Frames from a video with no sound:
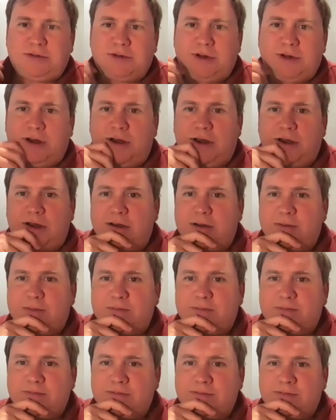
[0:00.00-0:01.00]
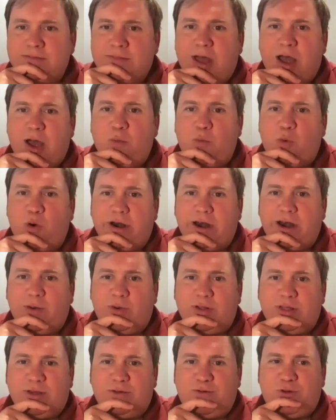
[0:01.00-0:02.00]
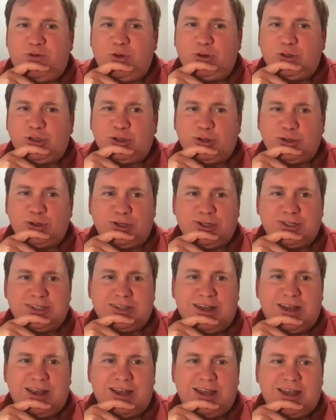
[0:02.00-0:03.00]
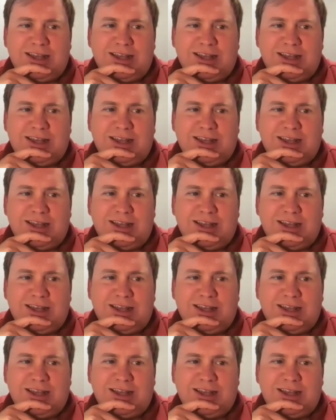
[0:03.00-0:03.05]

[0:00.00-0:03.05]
I'm wondering what the future looks like.